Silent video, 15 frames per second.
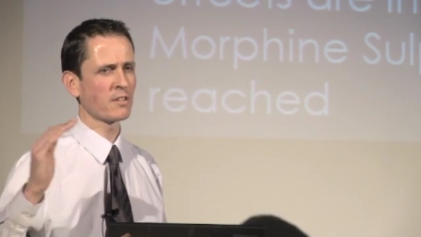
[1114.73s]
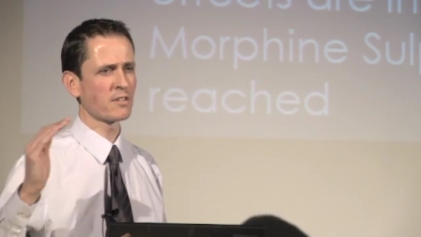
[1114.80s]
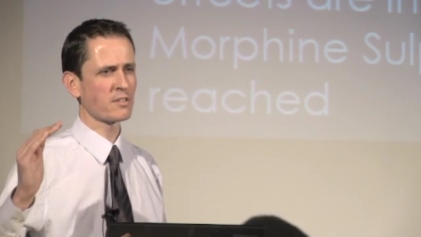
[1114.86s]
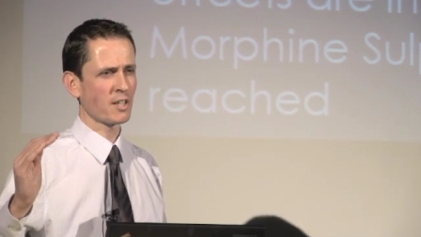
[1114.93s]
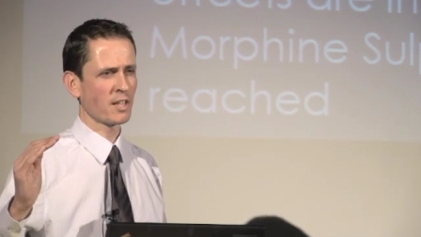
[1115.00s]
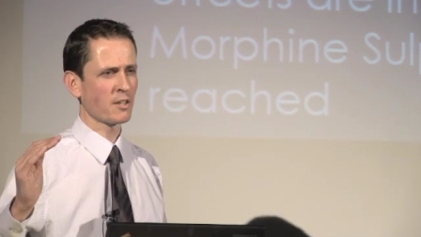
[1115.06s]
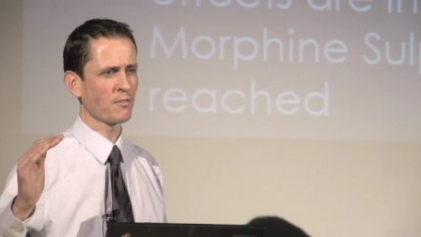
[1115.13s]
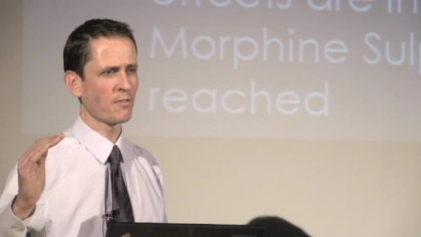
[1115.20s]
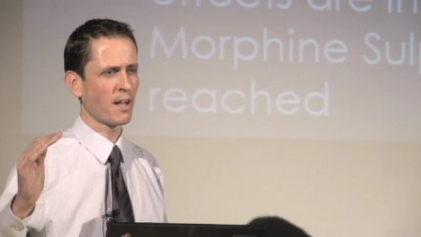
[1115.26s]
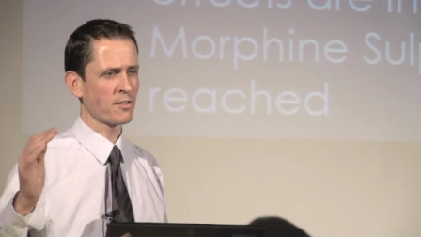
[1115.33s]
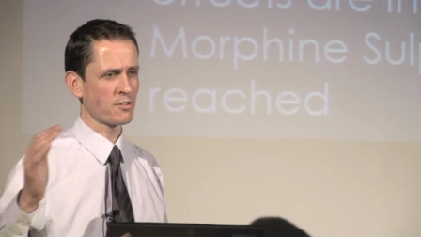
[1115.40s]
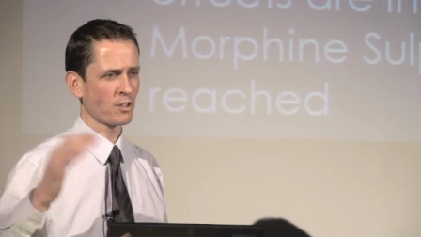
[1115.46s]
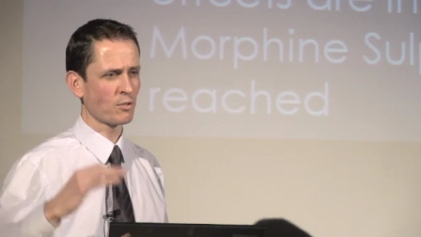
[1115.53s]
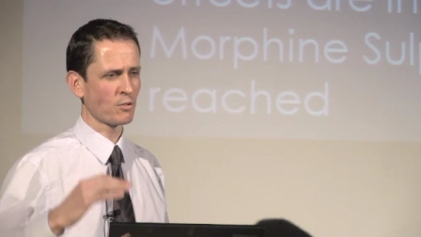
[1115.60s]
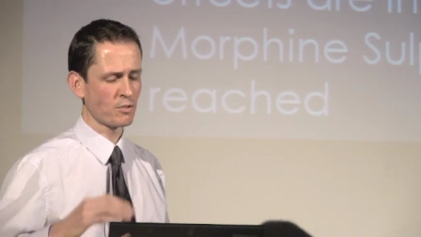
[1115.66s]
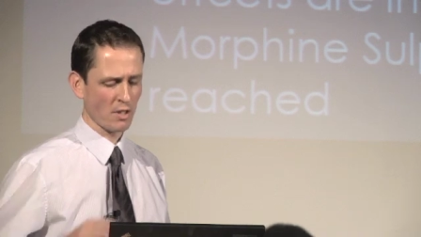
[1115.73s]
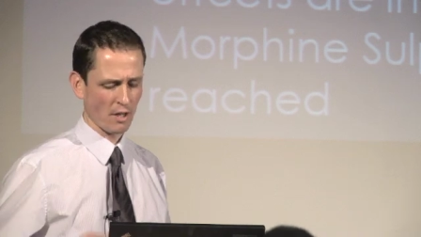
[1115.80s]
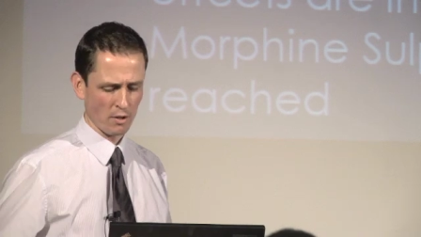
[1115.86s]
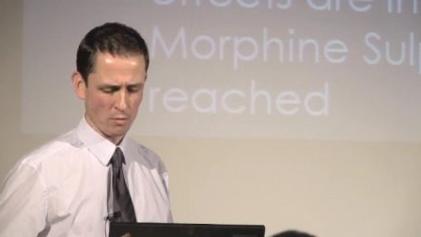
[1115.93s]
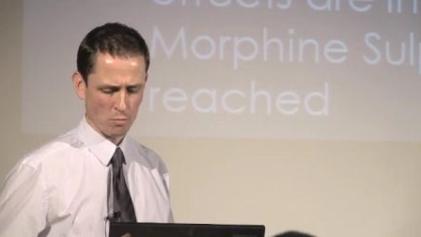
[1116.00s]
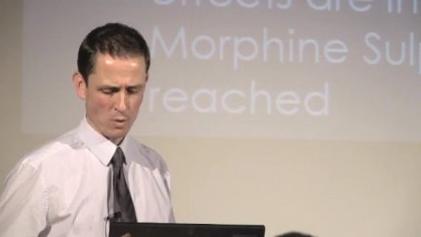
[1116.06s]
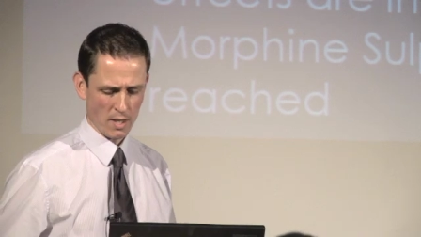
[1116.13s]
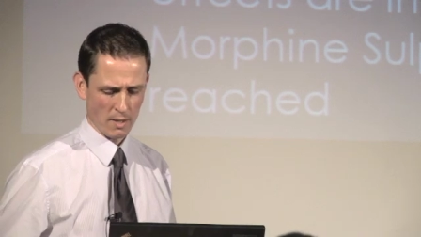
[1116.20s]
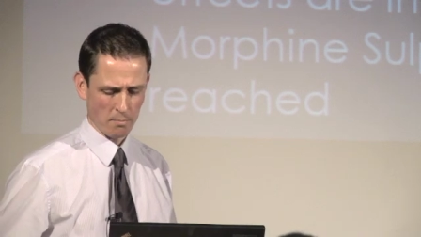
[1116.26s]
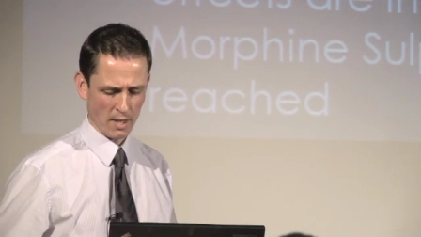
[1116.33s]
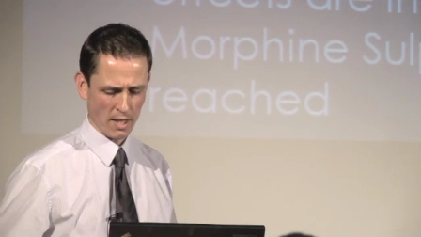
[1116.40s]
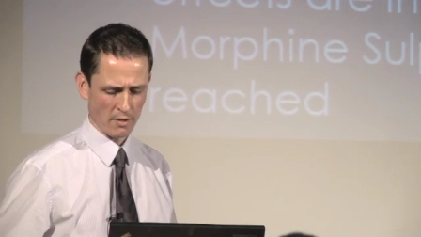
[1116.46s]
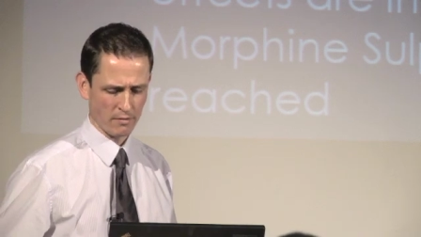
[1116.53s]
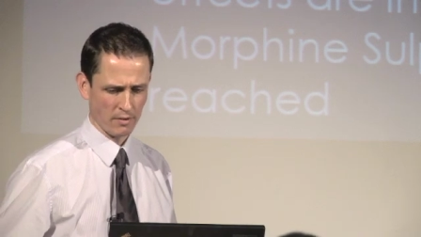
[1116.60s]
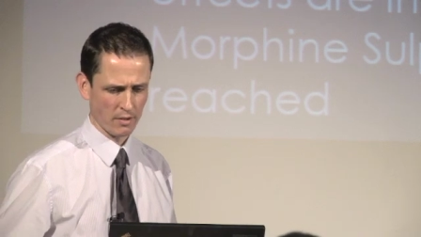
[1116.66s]
side effects are going to outweigh
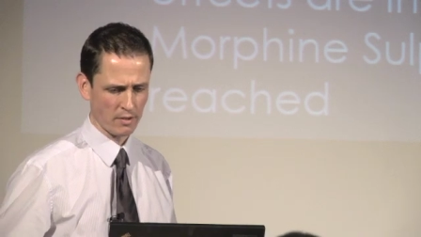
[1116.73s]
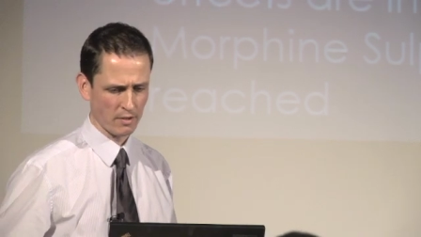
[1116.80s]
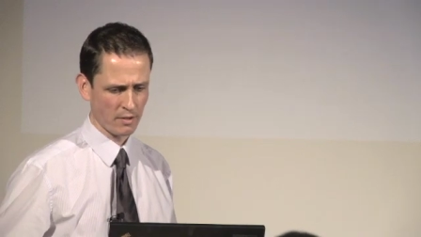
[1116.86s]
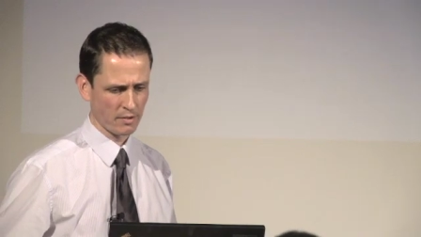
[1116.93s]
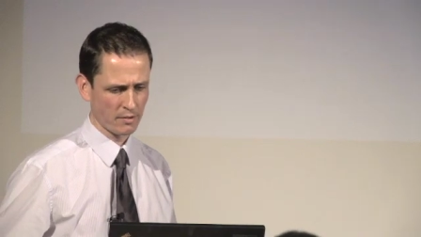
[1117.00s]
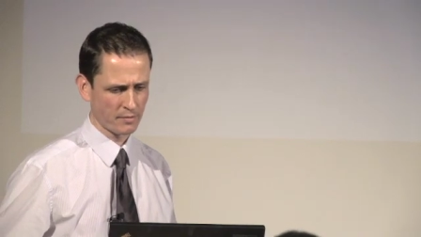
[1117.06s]
benefit.